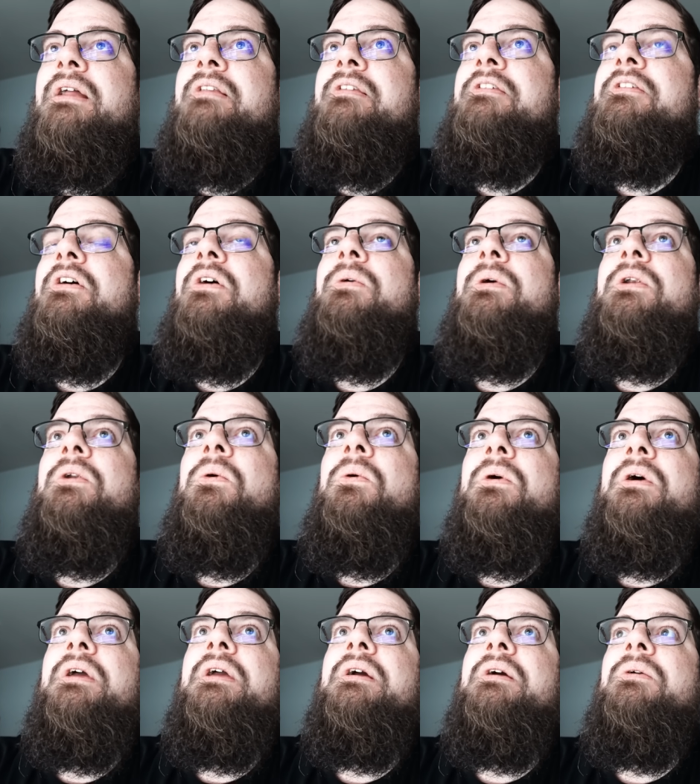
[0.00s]
It's so
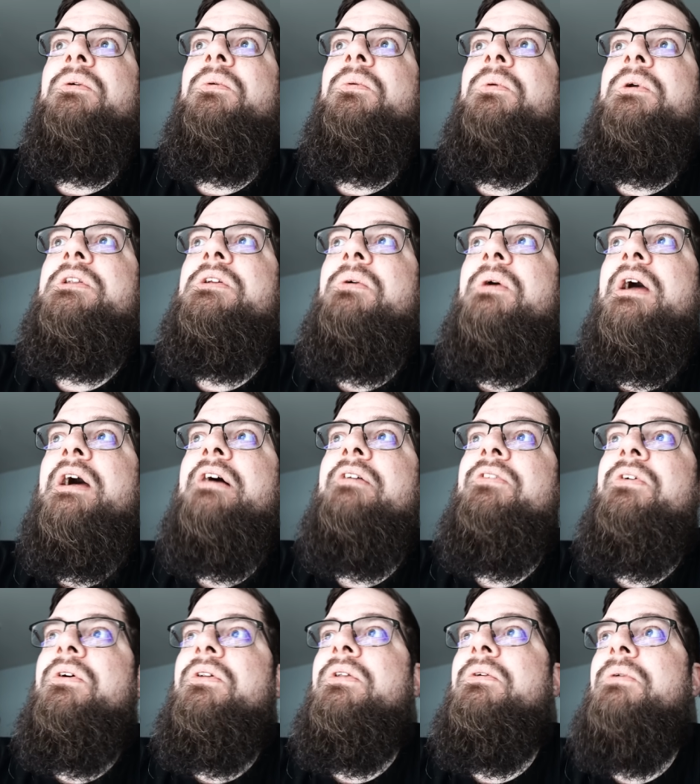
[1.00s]
annoying when you have
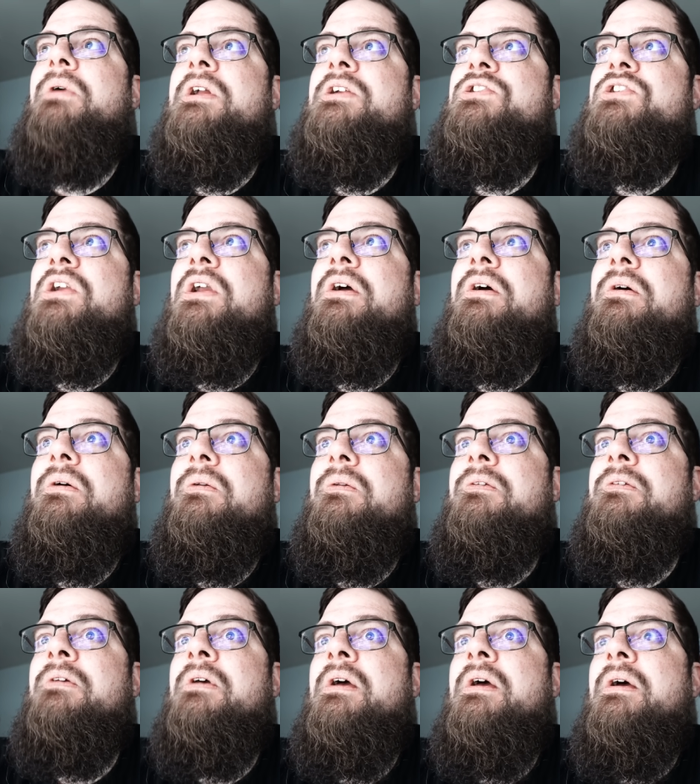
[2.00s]
all the
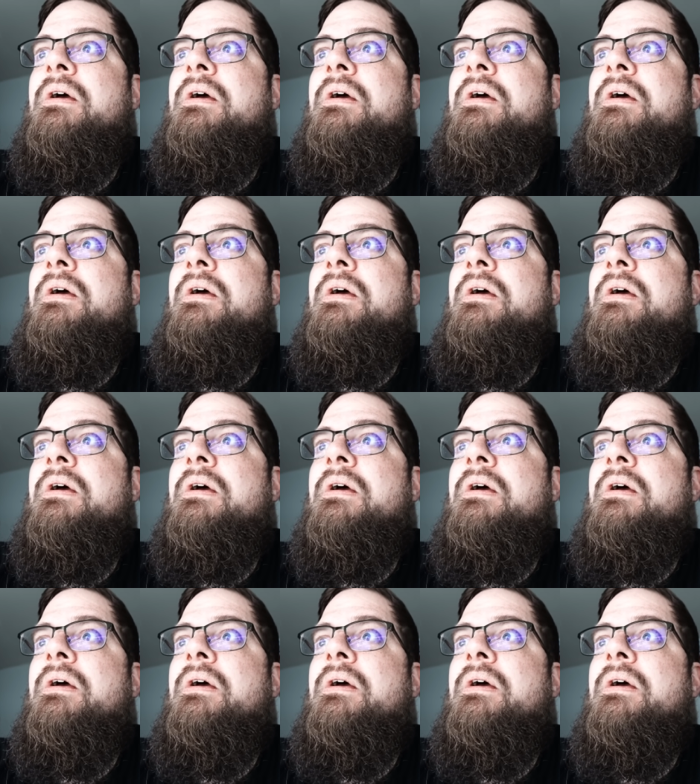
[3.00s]
ratios